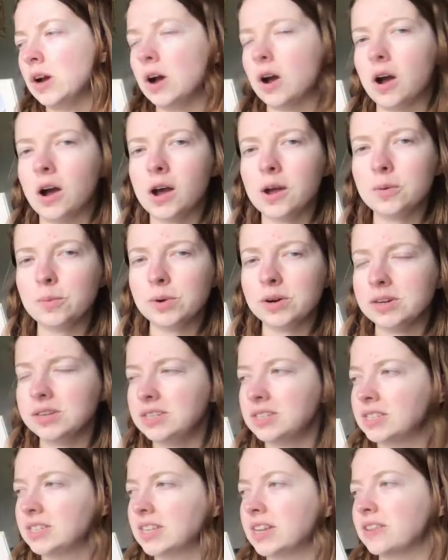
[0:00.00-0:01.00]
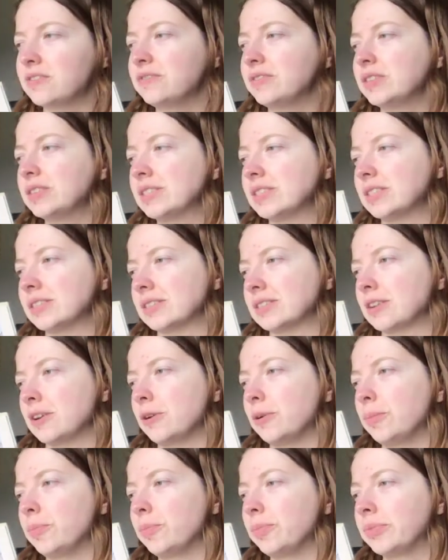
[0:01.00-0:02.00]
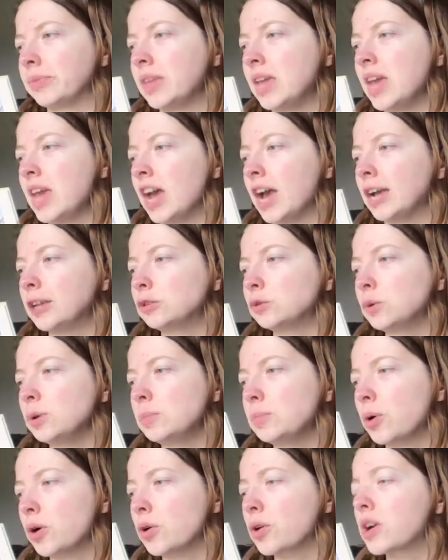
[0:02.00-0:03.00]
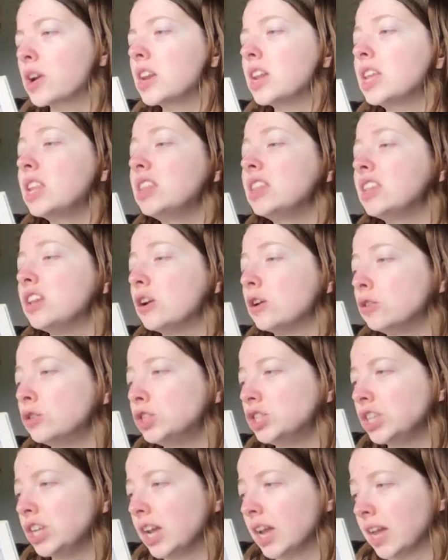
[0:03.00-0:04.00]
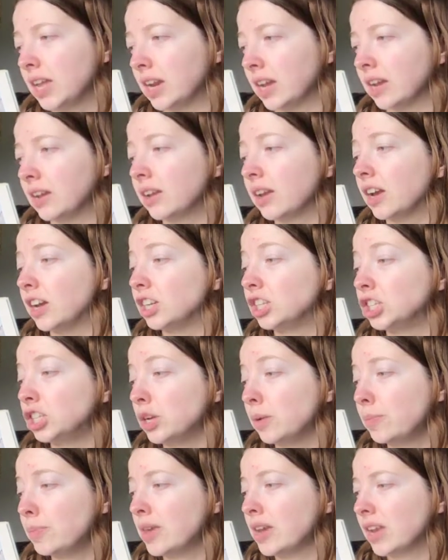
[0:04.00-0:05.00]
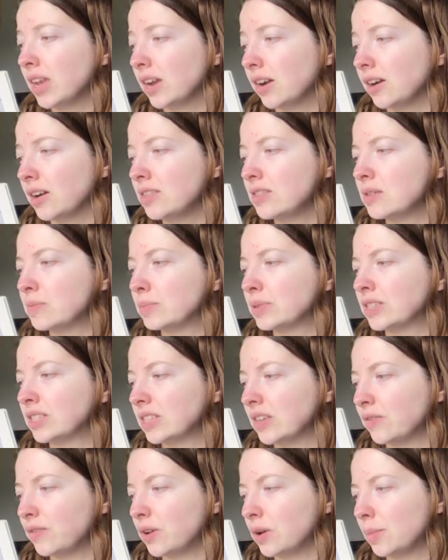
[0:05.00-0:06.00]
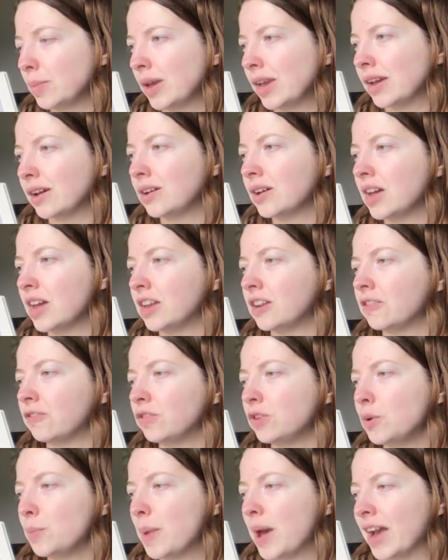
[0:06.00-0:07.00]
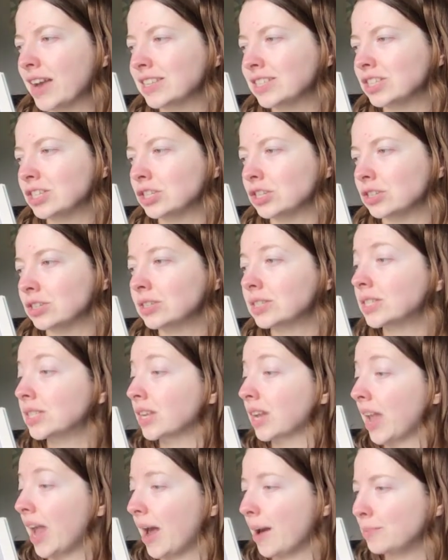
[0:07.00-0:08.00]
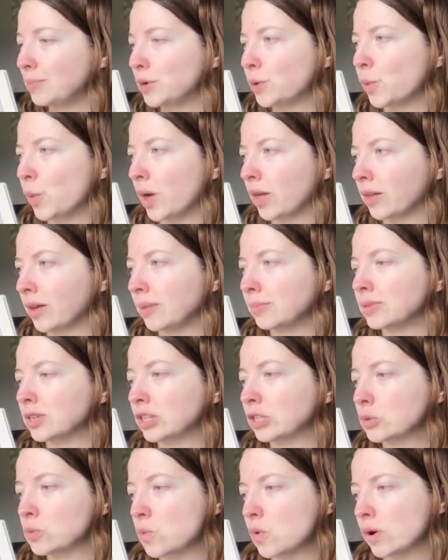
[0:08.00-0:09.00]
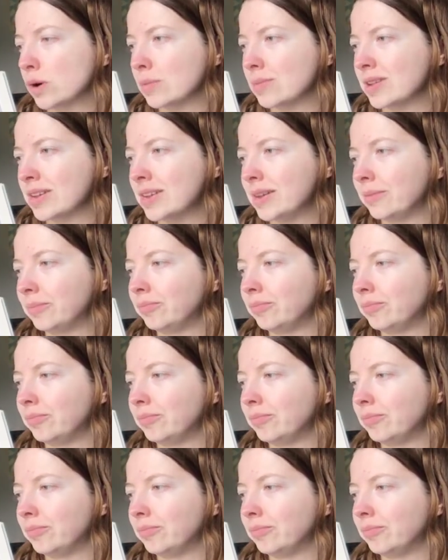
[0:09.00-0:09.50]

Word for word: Onward to San Francisco. As we boarded the Oceanic, a ship that carried the Pacific Mail and a few passengers, the captain welcomed us warmly.